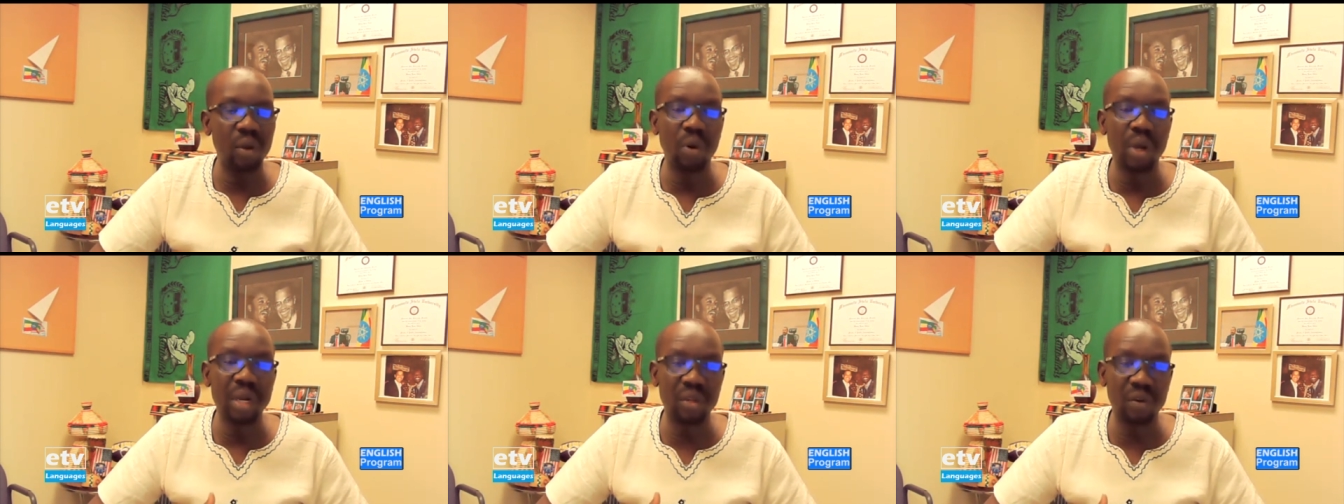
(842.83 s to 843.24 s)

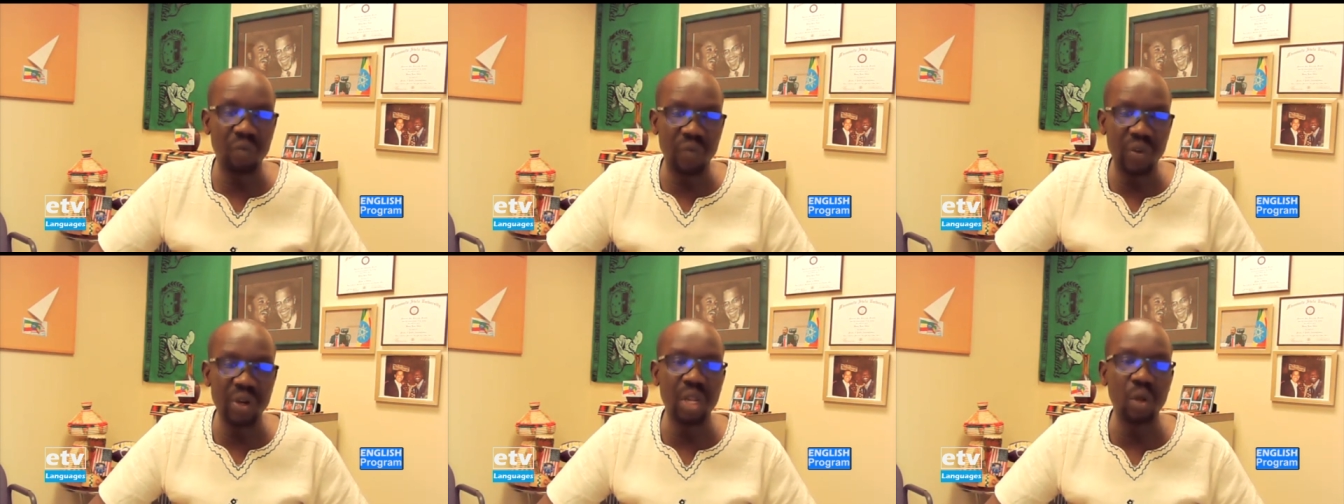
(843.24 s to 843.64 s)
were
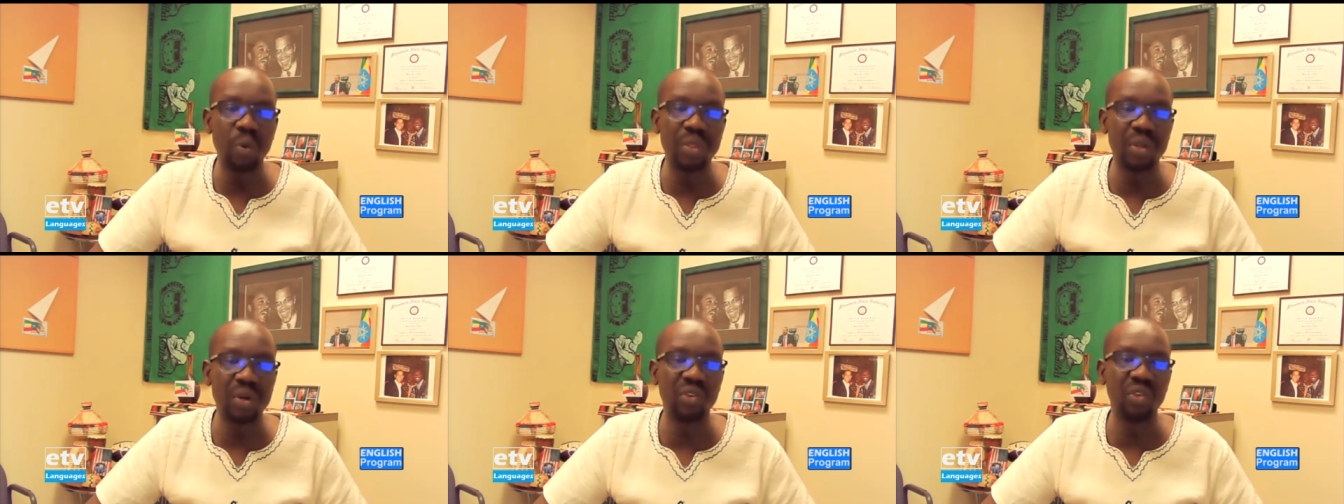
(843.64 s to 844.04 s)
interfering
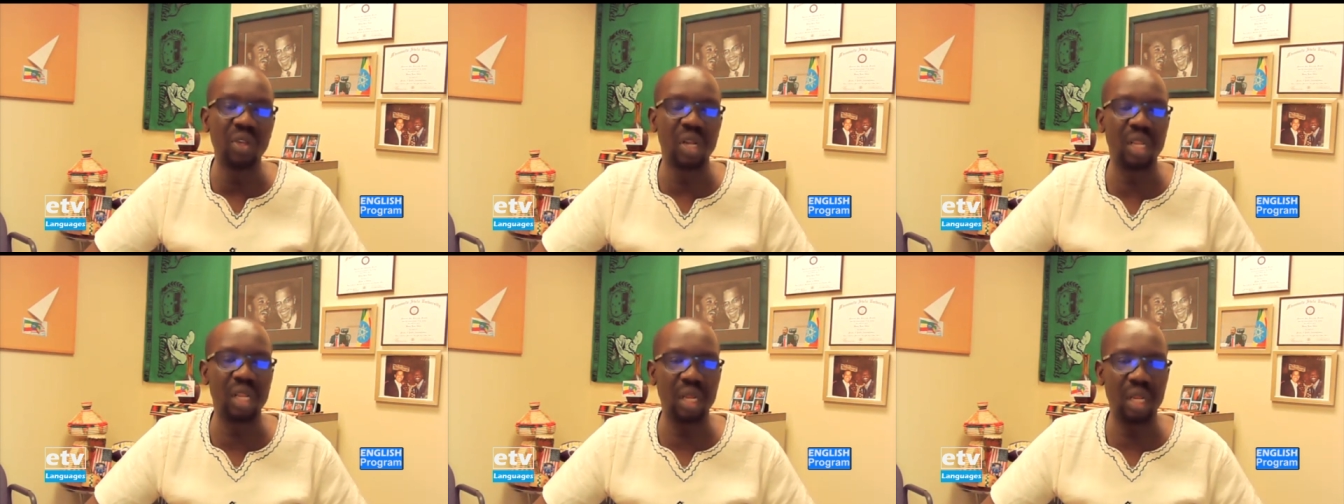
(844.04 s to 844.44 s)
with the
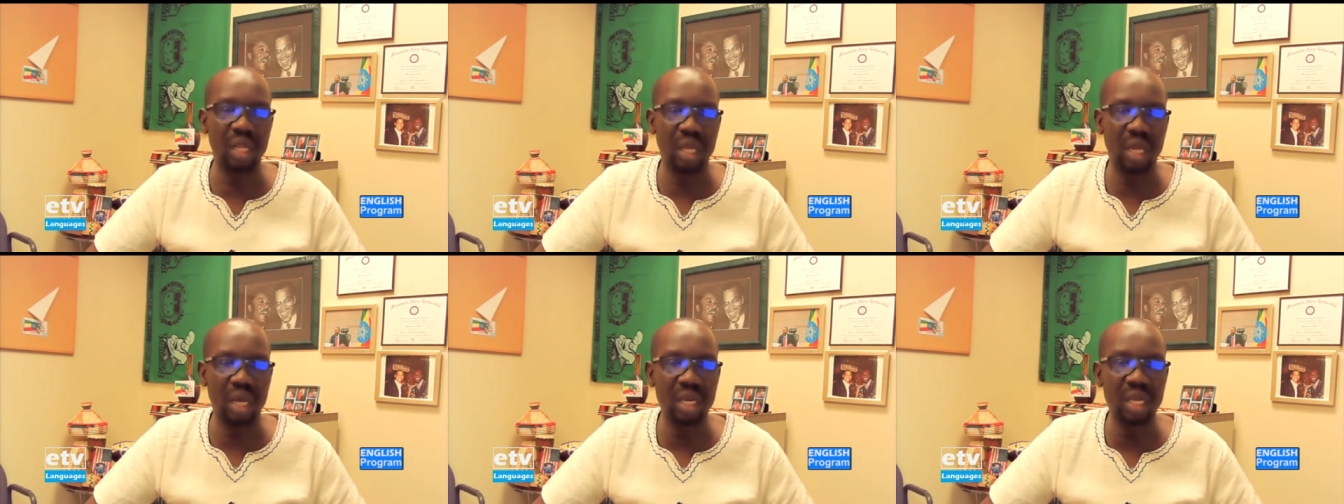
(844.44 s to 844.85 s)
regional
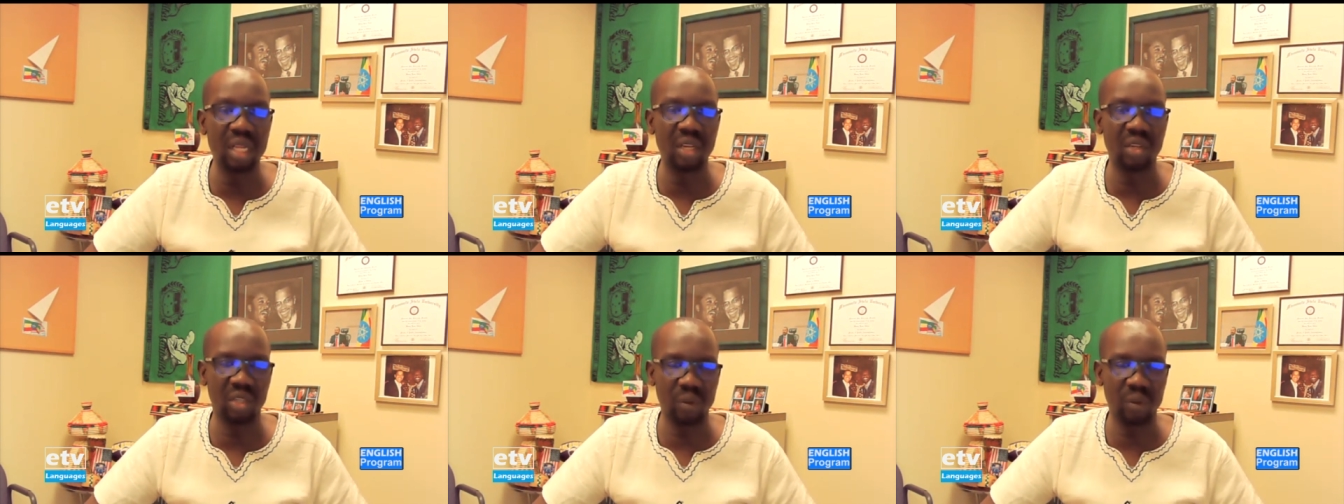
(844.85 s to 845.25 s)

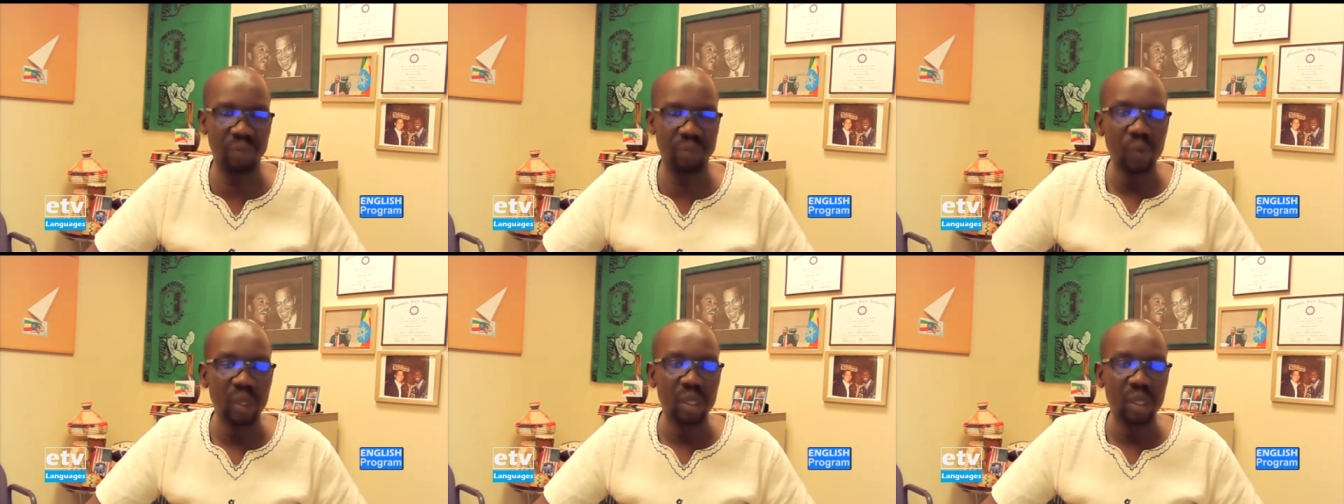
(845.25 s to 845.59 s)
leadership.